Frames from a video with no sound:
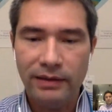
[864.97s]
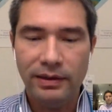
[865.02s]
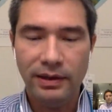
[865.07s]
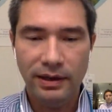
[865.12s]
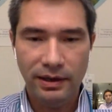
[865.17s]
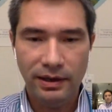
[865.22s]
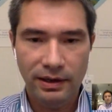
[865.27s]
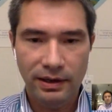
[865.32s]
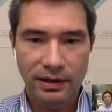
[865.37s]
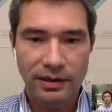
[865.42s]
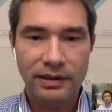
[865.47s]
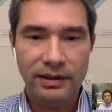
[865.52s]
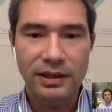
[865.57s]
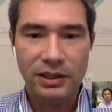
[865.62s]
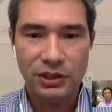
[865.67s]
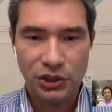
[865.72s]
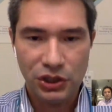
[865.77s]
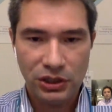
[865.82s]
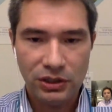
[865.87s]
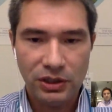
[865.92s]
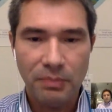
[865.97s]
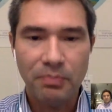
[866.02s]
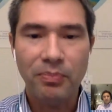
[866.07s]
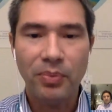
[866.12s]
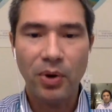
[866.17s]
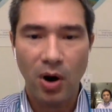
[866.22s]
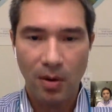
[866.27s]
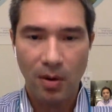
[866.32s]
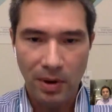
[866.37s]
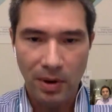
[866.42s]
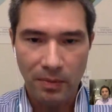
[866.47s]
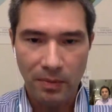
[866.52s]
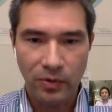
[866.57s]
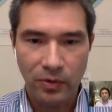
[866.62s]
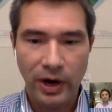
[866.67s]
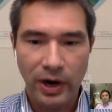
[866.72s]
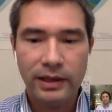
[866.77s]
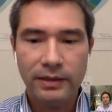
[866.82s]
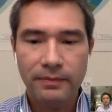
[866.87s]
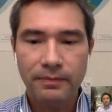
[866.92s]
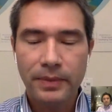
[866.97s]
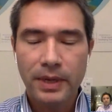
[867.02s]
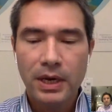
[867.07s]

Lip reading: the problem, right?